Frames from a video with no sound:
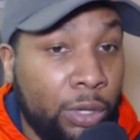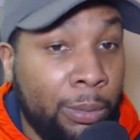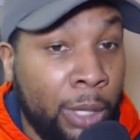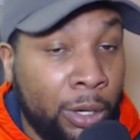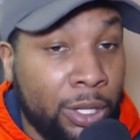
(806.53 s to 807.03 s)

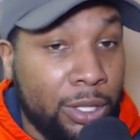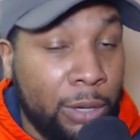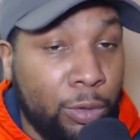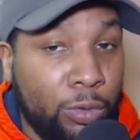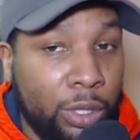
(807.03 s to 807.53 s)
America's
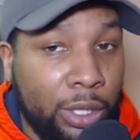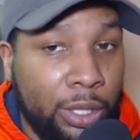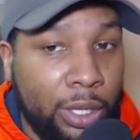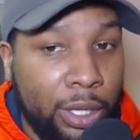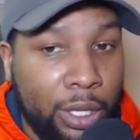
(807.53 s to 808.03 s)
number one
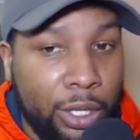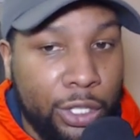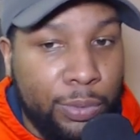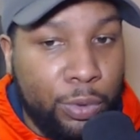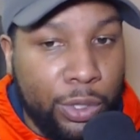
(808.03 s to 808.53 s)

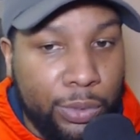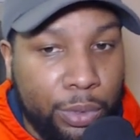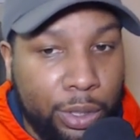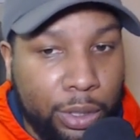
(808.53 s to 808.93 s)
Sportsbook.